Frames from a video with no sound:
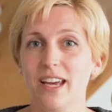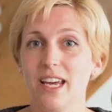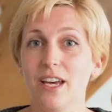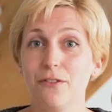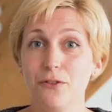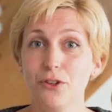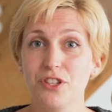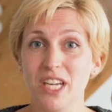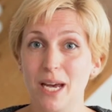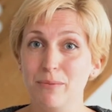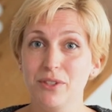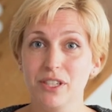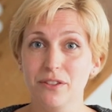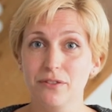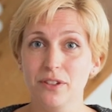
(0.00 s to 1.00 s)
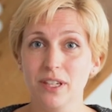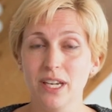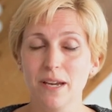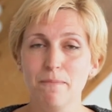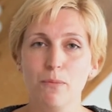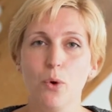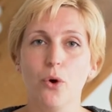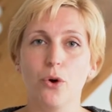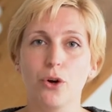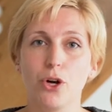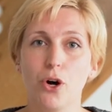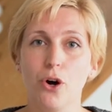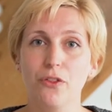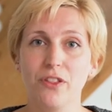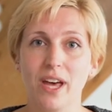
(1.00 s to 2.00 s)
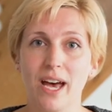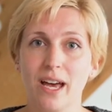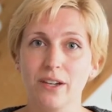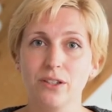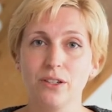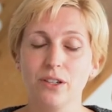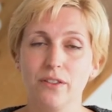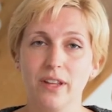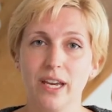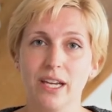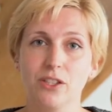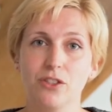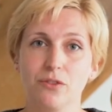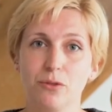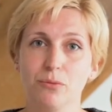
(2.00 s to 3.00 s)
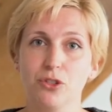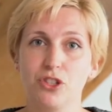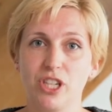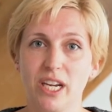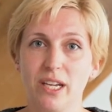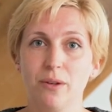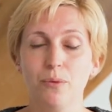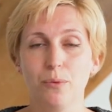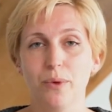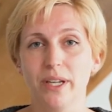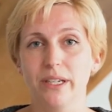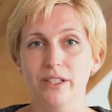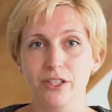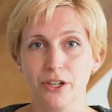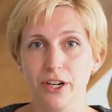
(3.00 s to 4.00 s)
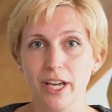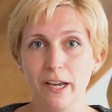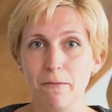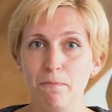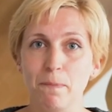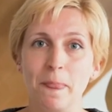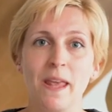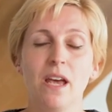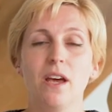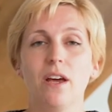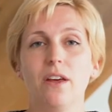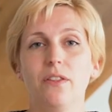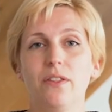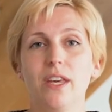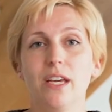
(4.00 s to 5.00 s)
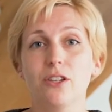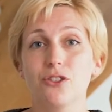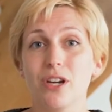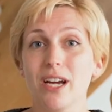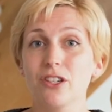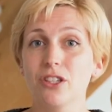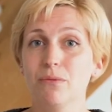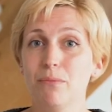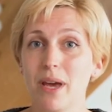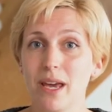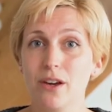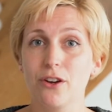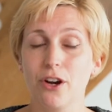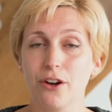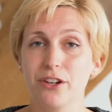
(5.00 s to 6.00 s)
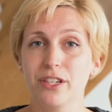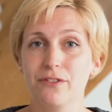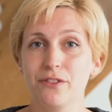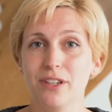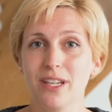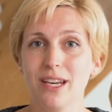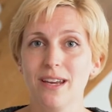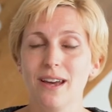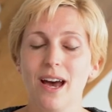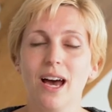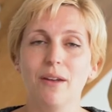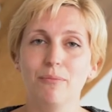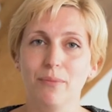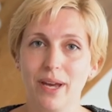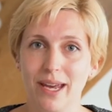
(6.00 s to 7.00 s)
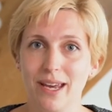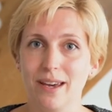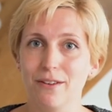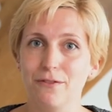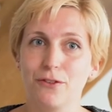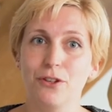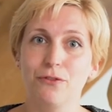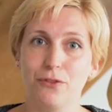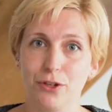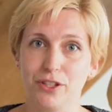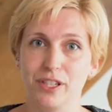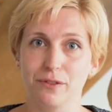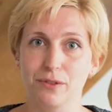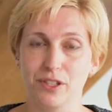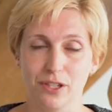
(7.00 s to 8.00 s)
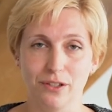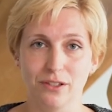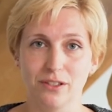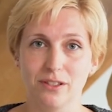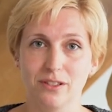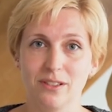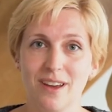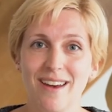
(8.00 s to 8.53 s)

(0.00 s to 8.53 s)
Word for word: If you tamped differently or caught the handle on the edge of the machine when inserting, the extraction may occur differently and may give confusing results.